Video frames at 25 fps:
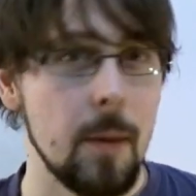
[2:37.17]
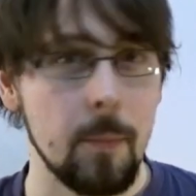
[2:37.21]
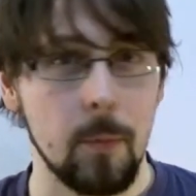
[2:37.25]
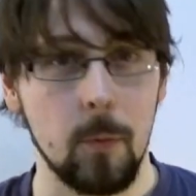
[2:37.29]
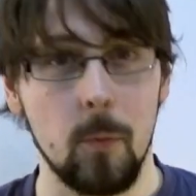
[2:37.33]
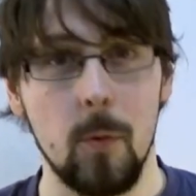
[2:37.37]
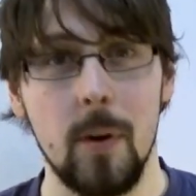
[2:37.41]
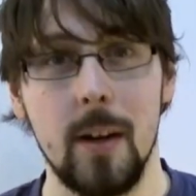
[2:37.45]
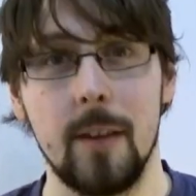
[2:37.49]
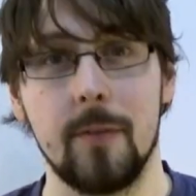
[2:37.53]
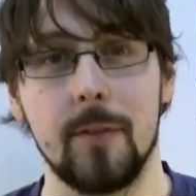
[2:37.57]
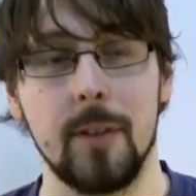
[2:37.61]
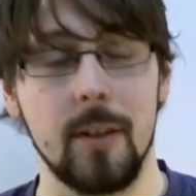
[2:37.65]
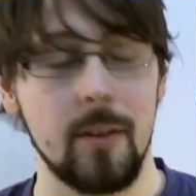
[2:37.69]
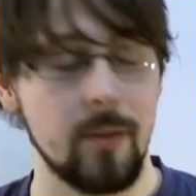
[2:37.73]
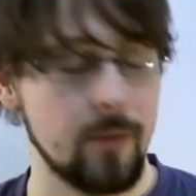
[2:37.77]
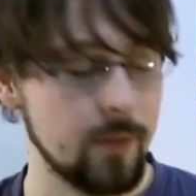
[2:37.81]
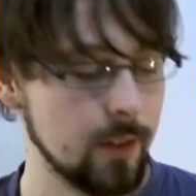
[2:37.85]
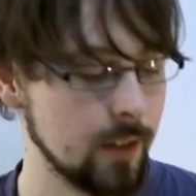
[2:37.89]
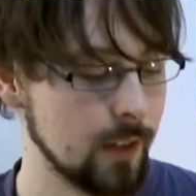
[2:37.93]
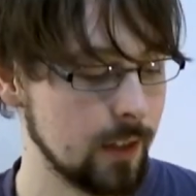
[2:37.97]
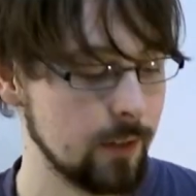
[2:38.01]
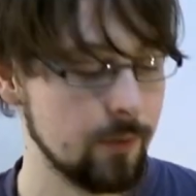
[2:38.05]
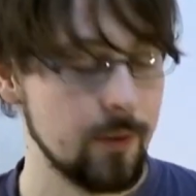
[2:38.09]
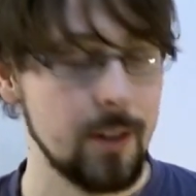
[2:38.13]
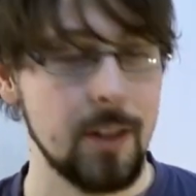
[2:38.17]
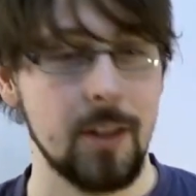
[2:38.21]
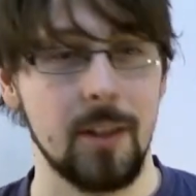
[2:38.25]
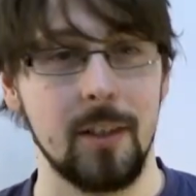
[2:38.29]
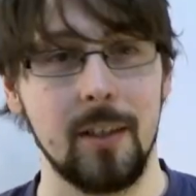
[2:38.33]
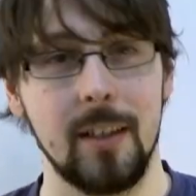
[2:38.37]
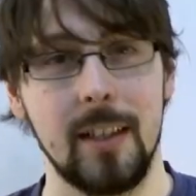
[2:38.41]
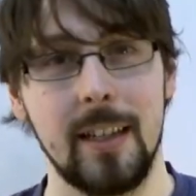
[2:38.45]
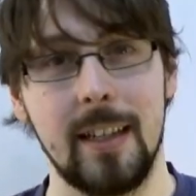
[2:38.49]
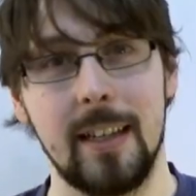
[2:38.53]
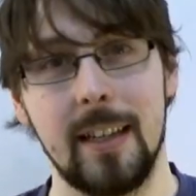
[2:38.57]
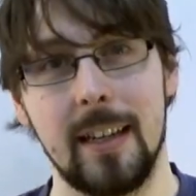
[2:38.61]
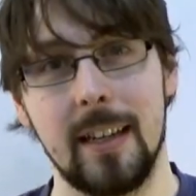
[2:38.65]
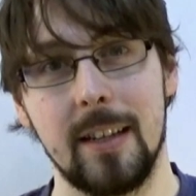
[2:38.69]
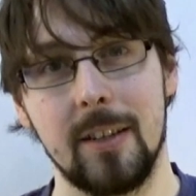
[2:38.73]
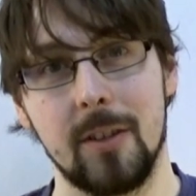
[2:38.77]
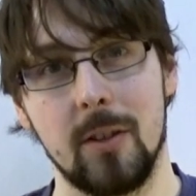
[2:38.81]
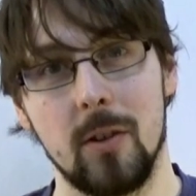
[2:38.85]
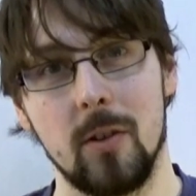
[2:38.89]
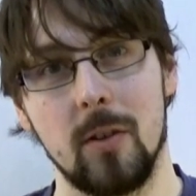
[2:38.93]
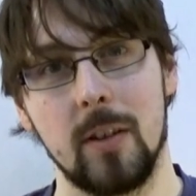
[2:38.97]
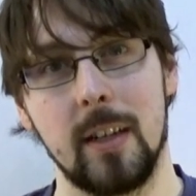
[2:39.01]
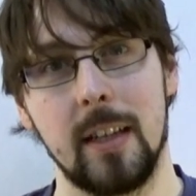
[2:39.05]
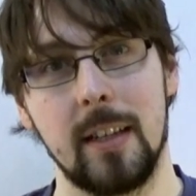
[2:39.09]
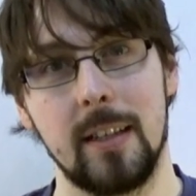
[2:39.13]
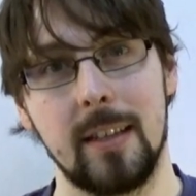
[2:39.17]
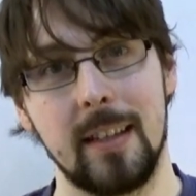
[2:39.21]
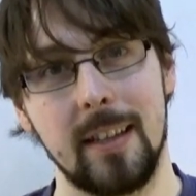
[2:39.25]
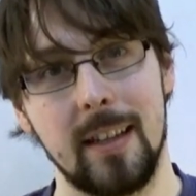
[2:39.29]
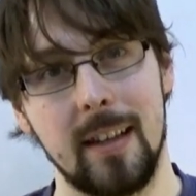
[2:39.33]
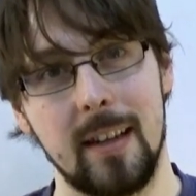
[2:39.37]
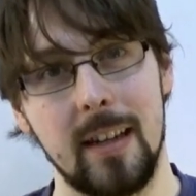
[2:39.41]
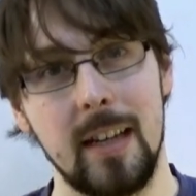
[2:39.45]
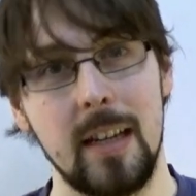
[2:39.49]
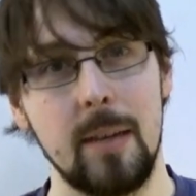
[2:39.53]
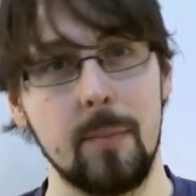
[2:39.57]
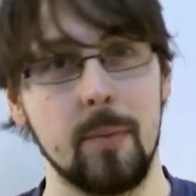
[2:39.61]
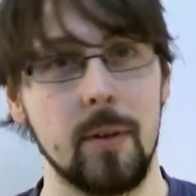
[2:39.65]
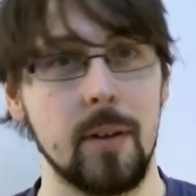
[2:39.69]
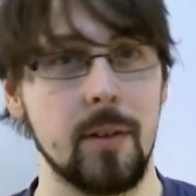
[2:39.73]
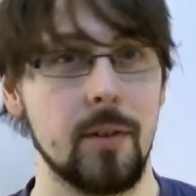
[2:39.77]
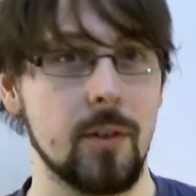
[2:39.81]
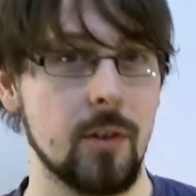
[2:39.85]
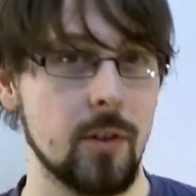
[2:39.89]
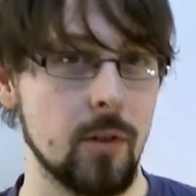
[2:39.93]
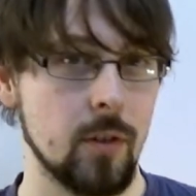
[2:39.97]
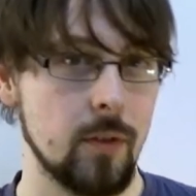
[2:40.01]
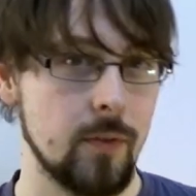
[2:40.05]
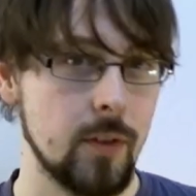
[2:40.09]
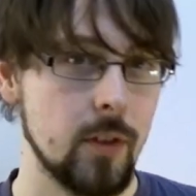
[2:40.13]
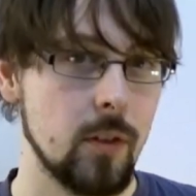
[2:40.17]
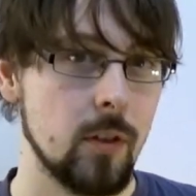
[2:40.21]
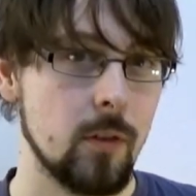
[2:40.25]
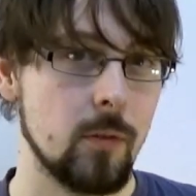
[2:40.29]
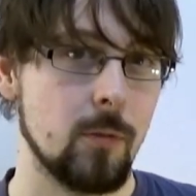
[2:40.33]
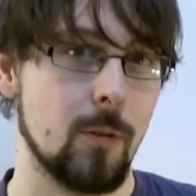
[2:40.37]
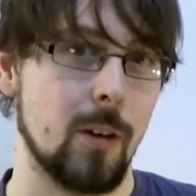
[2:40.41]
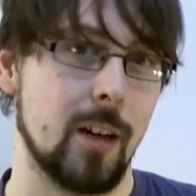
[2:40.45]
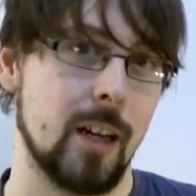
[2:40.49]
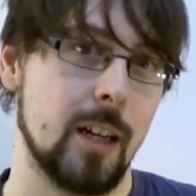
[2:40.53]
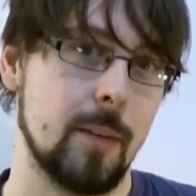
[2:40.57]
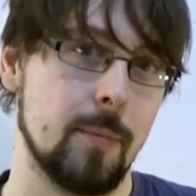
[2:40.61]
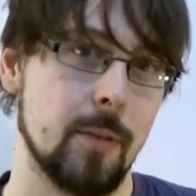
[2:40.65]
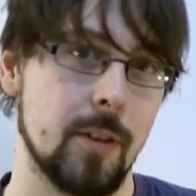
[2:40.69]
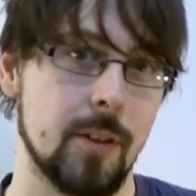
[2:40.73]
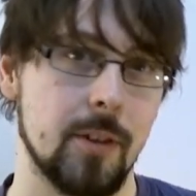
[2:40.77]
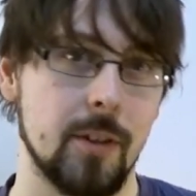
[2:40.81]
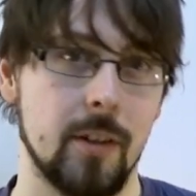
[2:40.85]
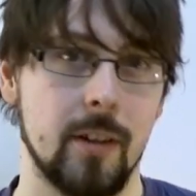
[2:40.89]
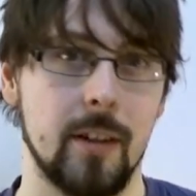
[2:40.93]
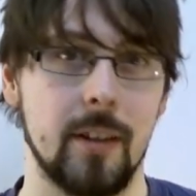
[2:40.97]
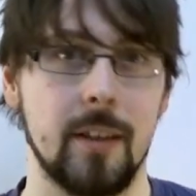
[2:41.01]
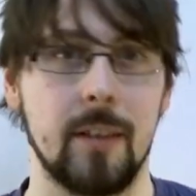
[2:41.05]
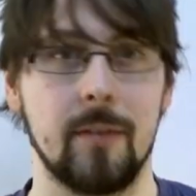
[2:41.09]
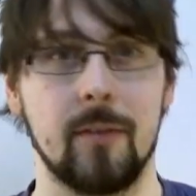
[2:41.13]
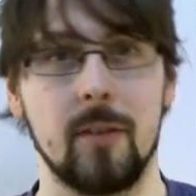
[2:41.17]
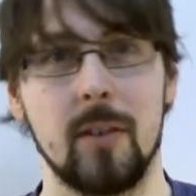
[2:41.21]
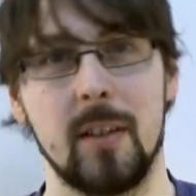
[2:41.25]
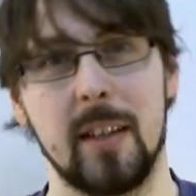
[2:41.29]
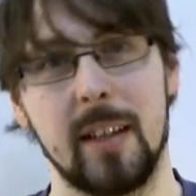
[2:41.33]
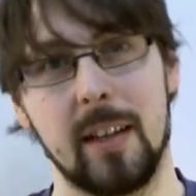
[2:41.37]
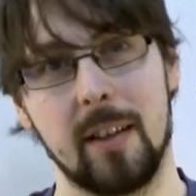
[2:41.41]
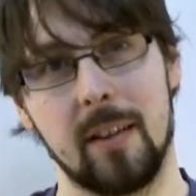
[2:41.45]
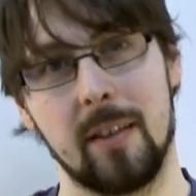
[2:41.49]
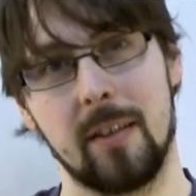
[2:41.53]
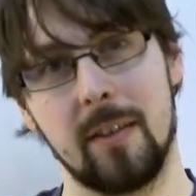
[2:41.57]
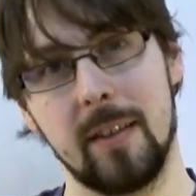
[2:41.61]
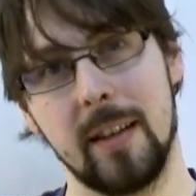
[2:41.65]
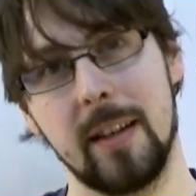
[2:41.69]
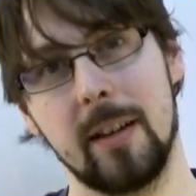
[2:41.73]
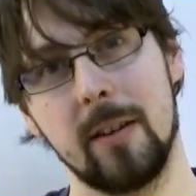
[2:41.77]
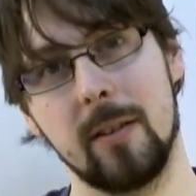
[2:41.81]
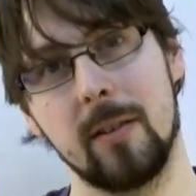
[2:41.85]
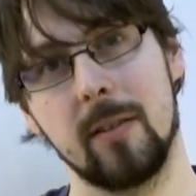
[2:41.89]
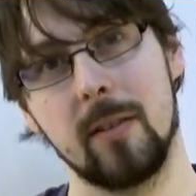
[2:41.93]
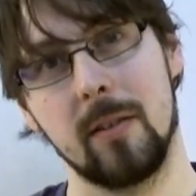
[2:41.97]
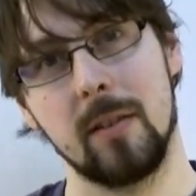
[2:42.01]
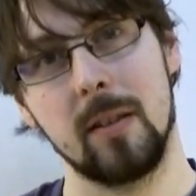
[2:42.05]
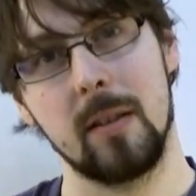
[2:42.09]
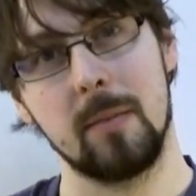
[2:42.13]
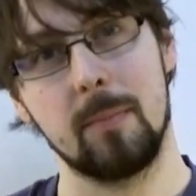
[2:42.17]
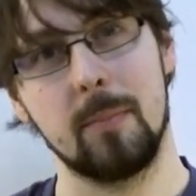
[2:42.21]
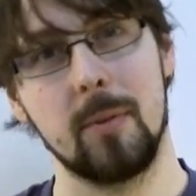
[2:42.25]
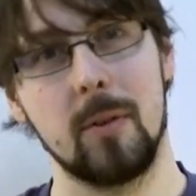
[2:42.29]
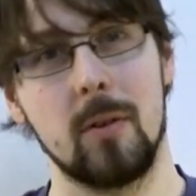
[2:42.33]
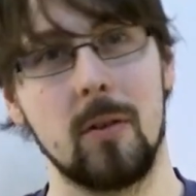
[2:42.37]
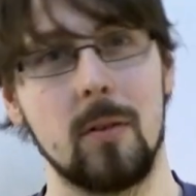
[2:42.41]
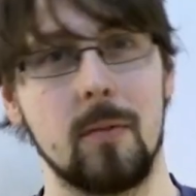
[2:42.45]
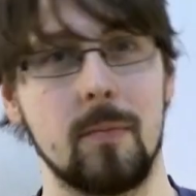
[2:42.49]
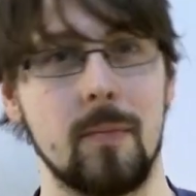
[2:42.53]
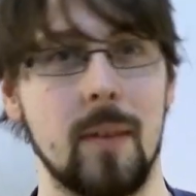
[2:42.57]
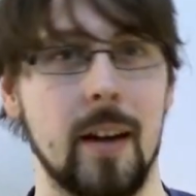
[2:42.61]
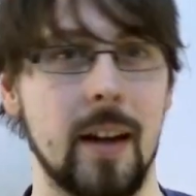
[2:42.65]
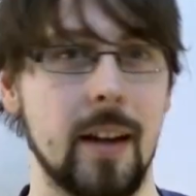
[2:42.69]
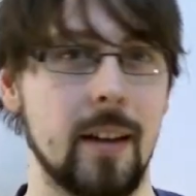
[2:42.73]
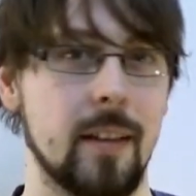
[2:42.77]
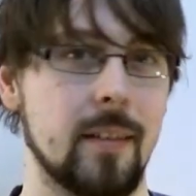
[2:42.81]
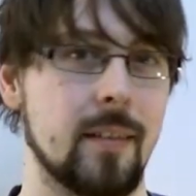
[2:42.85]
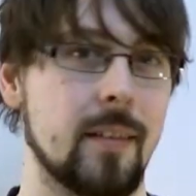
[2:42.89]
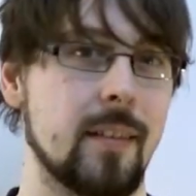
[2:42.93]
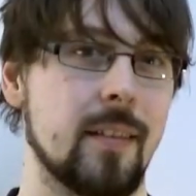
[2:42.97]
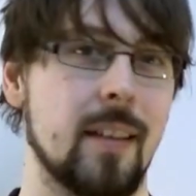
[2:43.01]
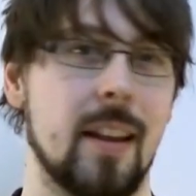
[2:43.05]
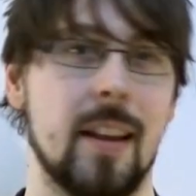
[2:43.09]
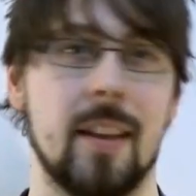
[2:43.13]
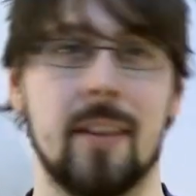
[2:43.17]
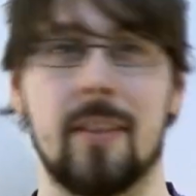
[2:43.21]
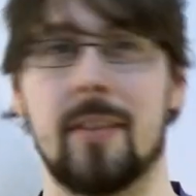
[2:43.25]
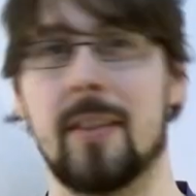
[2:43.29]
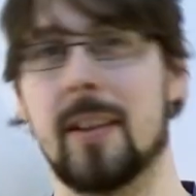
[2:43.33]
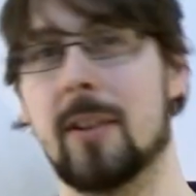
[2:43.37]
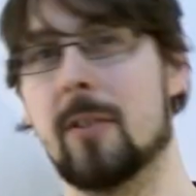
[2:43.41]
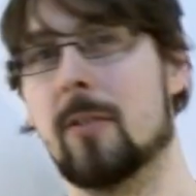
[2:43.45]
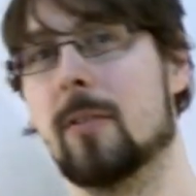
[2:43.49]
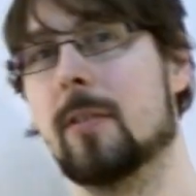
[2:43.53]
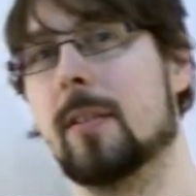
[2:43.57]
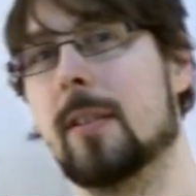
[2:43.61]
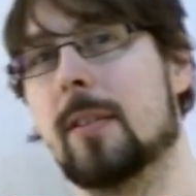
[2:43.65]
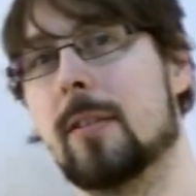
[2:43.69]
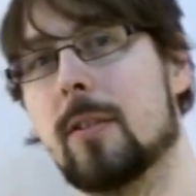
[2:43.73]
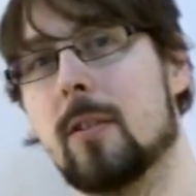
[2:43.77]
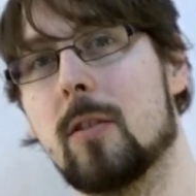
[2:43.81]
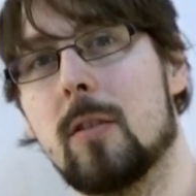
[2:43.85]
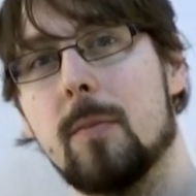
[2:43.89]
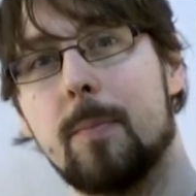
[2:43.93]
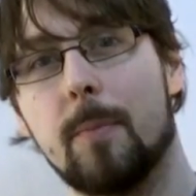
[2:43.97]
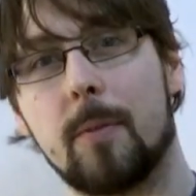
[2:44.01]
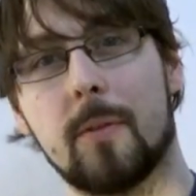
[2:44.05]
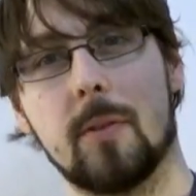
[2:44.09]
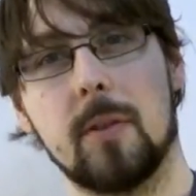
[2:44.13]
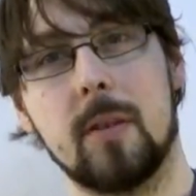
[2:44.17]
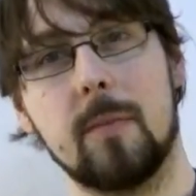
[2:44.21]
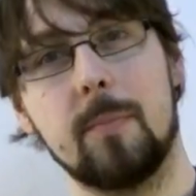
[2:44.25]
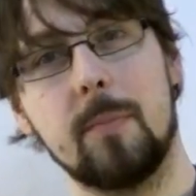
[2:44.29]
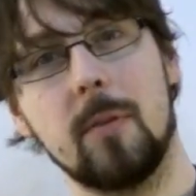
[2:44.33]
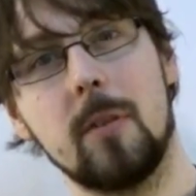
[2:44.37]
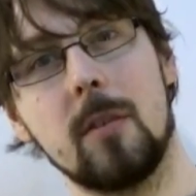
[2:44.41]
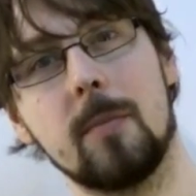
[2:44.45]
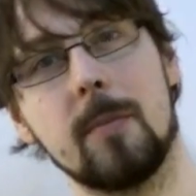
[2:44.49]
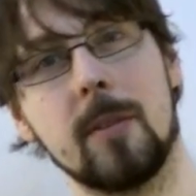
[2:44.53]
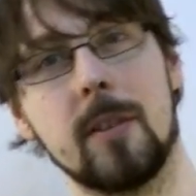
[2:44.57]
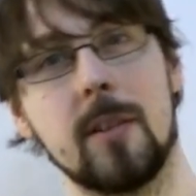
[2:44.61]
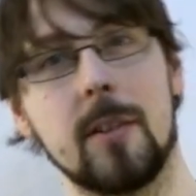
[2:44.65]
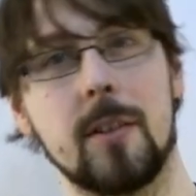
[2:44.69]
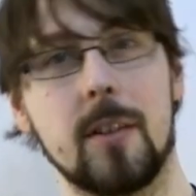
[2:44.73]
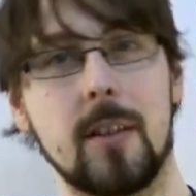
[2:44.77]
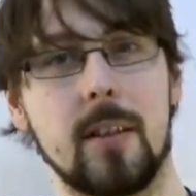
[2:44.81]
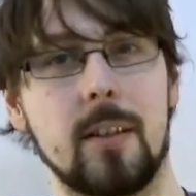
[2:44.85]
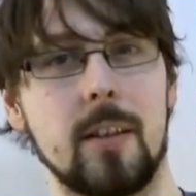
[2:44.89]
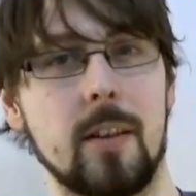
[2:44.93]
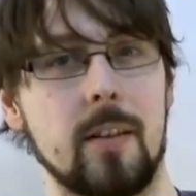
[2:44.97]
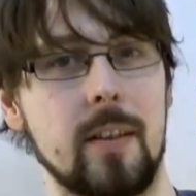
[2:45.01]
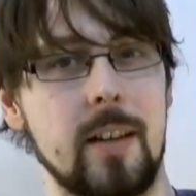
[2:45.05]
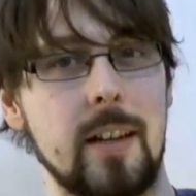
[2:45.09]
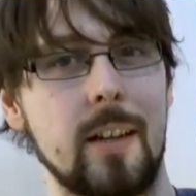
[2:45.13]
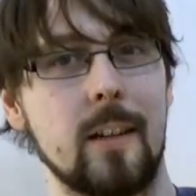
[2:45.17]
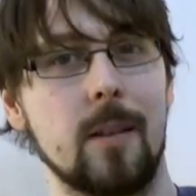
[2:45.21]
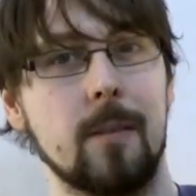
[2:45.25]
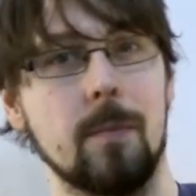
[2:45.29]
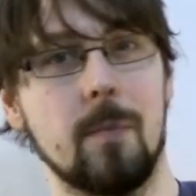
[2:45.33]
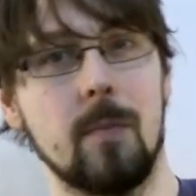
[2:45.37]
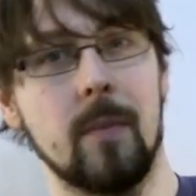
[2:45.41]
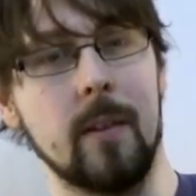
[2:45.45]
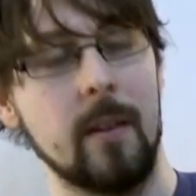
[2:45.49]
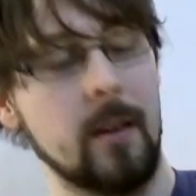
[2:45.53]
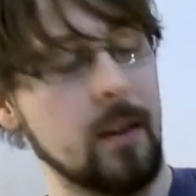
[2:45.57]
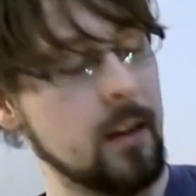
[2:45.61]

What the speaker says: But what I've done fairly recently is gone into the hybrids. So if you don't know what hybrids are, they've got like a thicker on the bottom and a thinner on the top. So I put them on this guitar here.